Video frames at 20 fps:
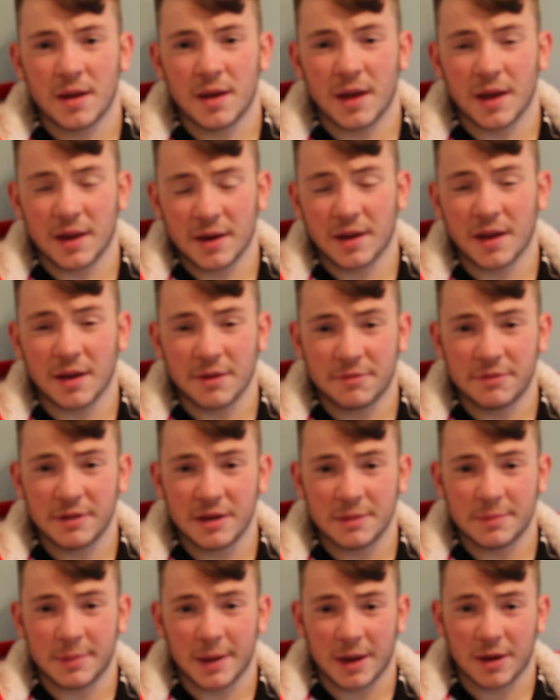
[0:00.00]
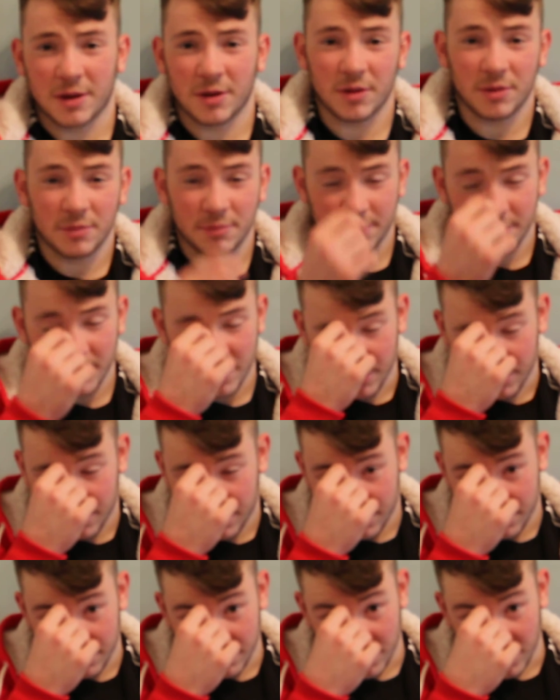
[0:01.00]
and get feedback on
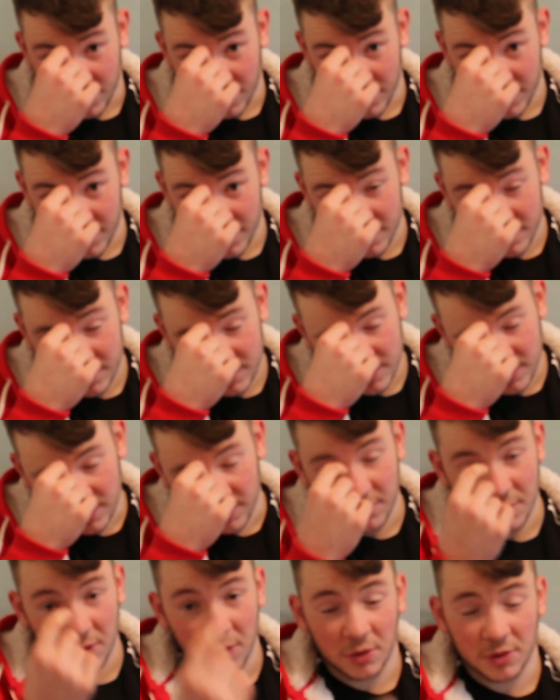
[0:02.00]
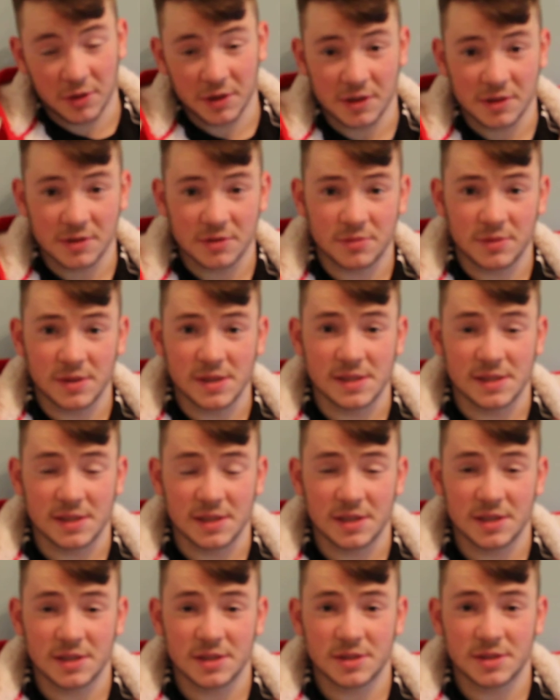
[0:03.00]
both my sort of audience
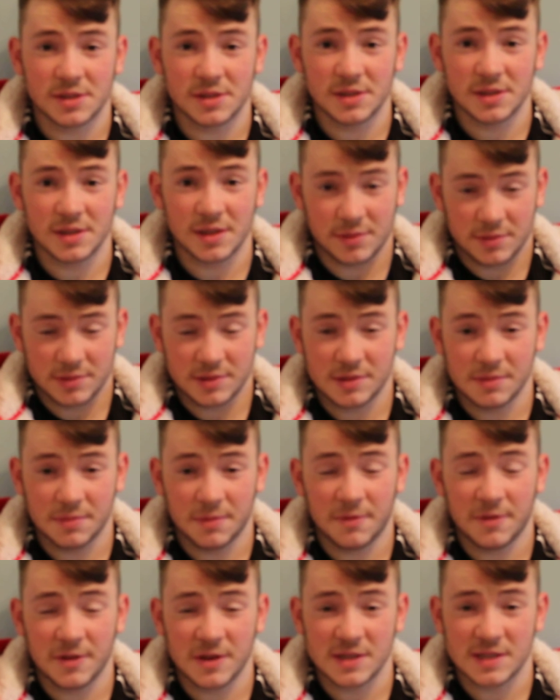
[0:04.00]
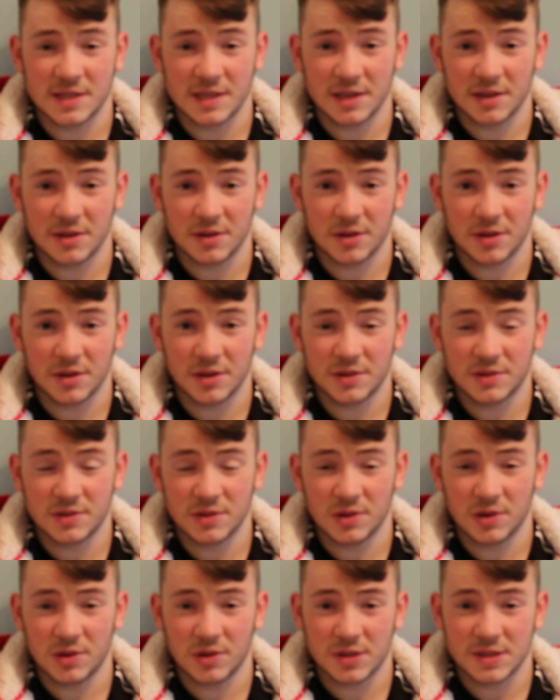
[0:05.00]
research, and that was the first thing I
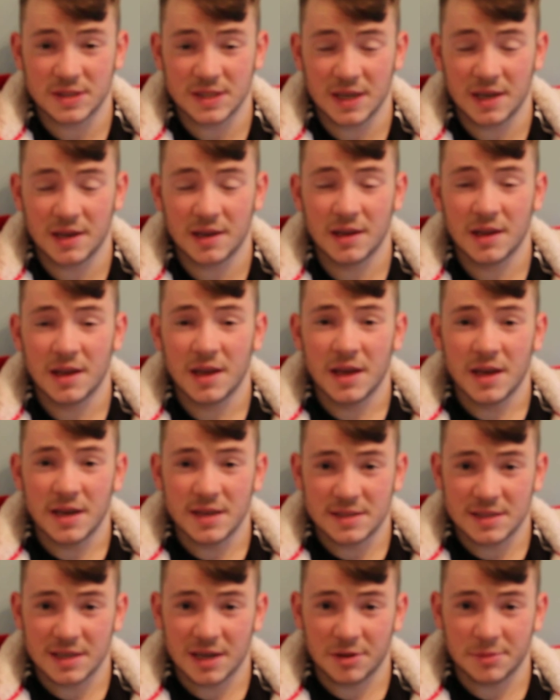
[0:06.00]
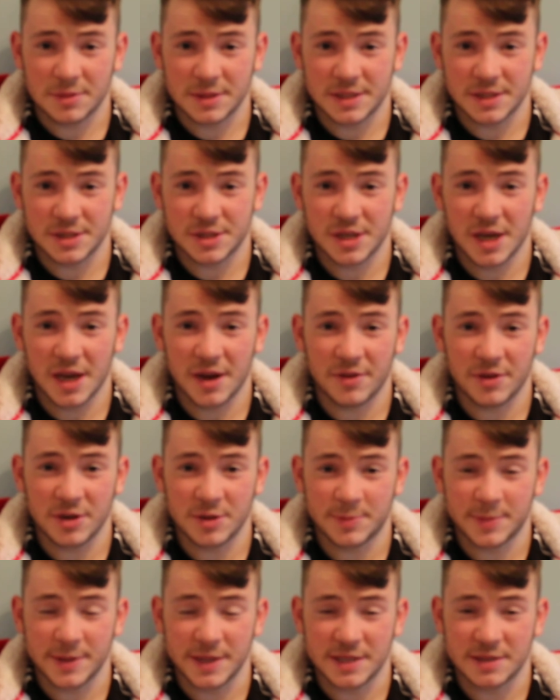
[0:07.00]
sort of looked at. It's allowed me to share
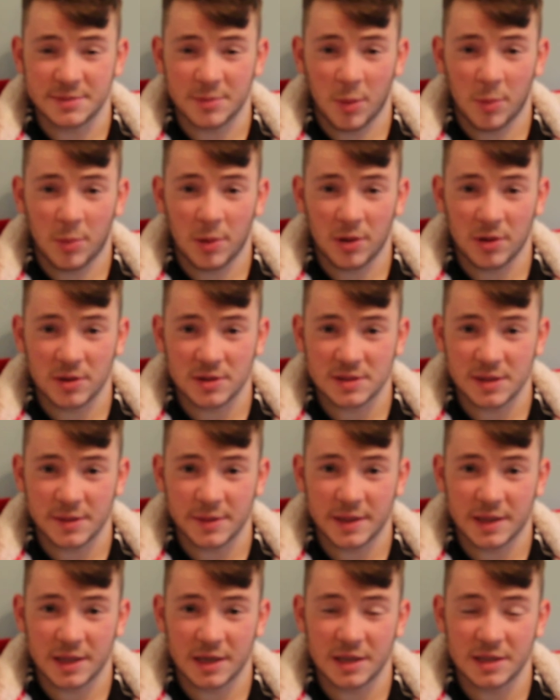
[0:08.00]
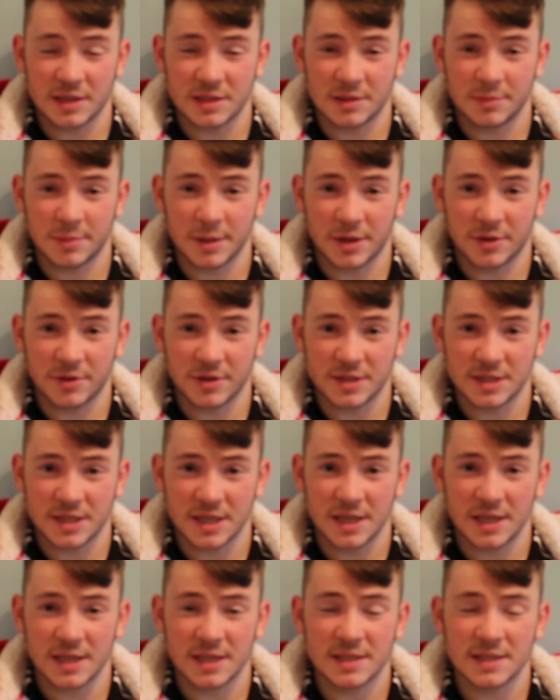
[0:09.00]
each piece of my blog so it can easily be
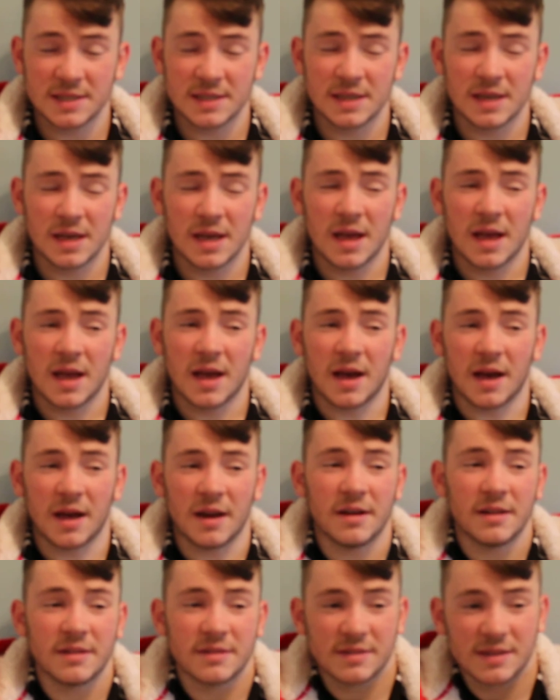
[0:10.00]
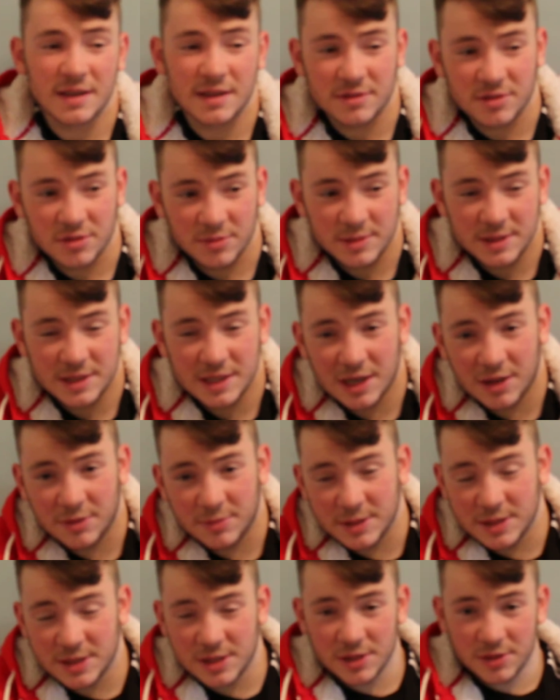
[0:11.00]
critiqued, and at the same time it's
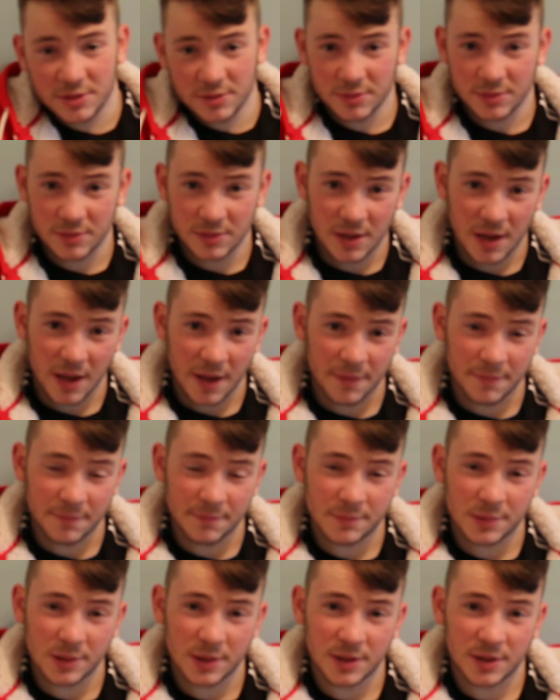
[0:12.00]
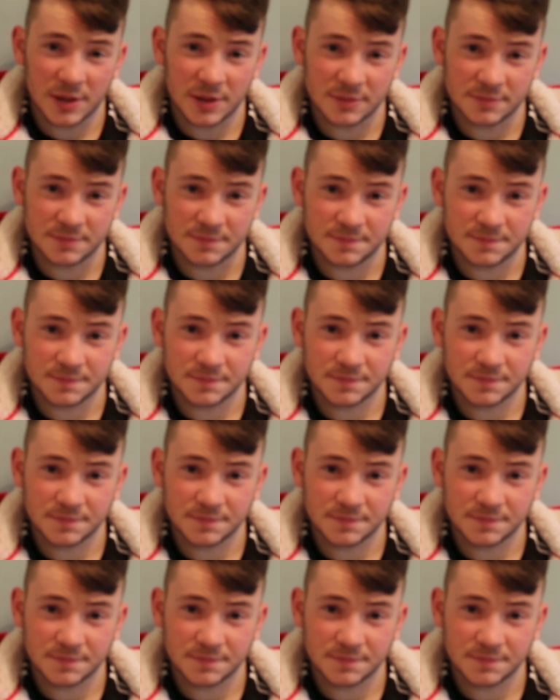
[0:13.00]
allowed me to put on